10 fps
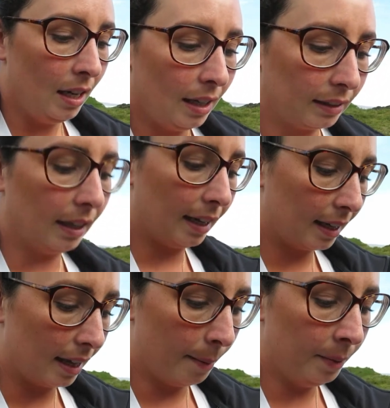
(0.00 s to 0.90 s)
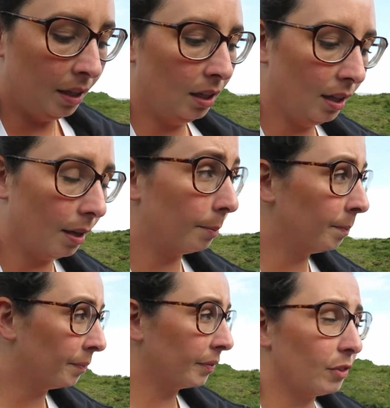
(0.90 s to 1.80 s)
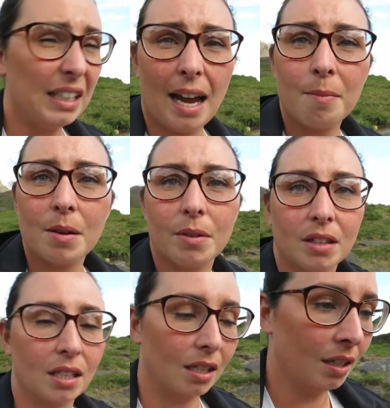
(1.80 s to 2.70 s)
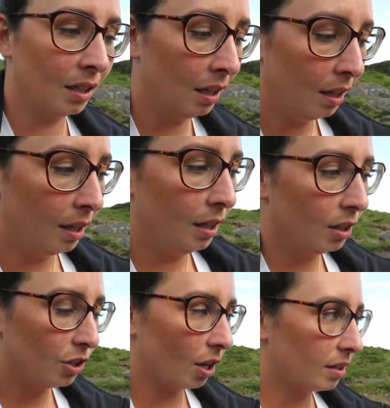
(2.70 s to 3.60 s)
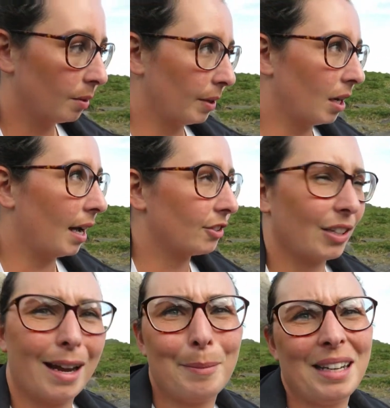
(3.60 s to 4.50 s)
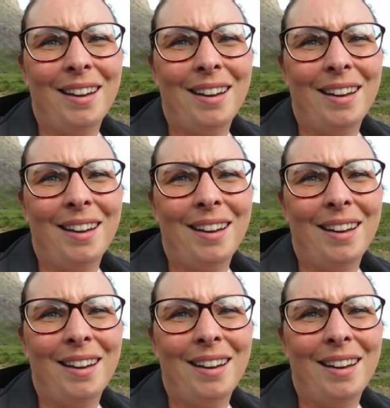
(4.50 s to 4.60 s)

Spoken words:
and like them. I'm really happy with the shots that we got, actually. I mean,